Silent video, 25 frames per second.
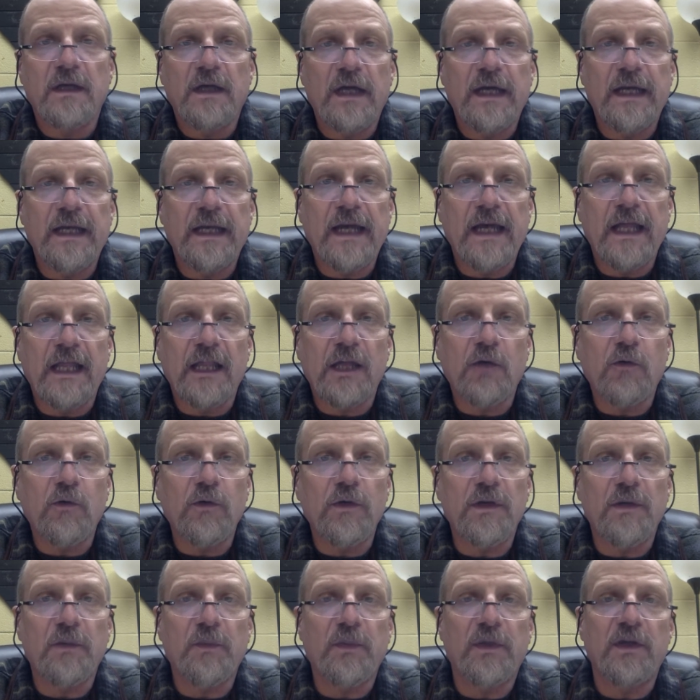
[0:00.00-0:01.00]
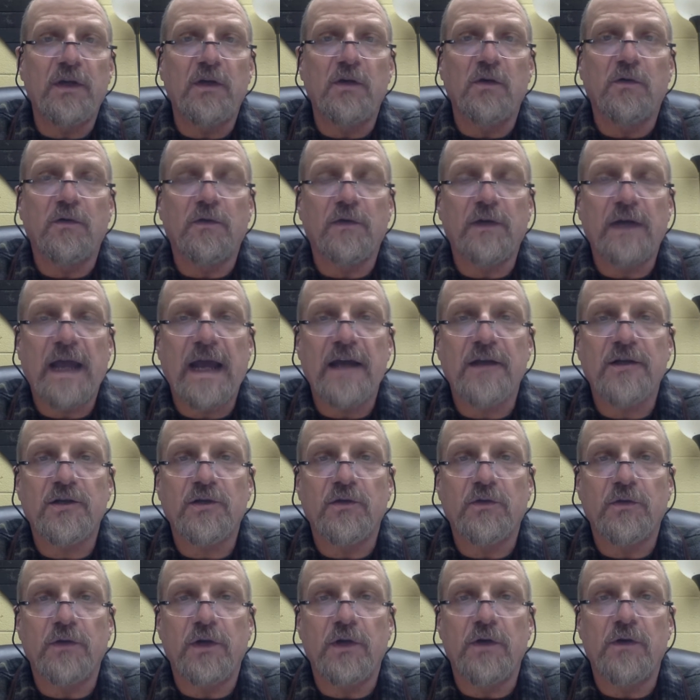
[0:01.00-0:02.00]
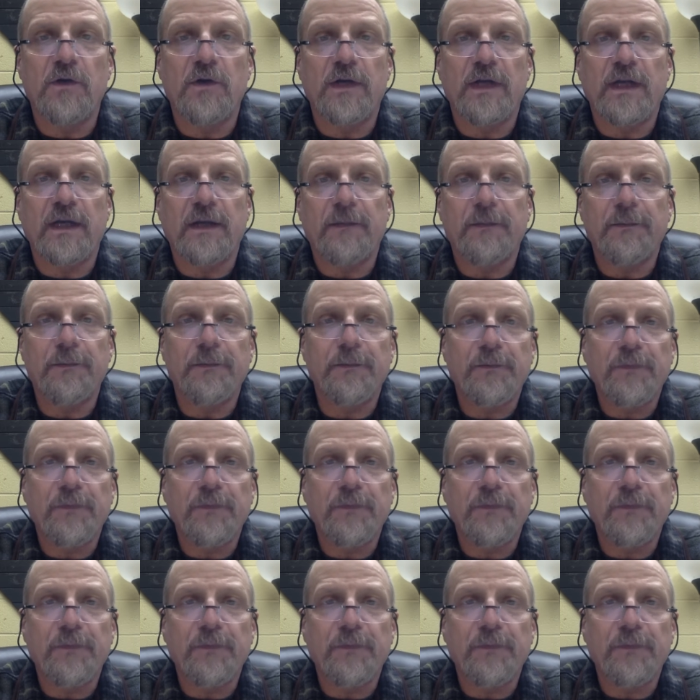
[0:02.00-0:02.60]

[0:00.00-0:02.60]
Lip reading: an eloquent appeal for national unity.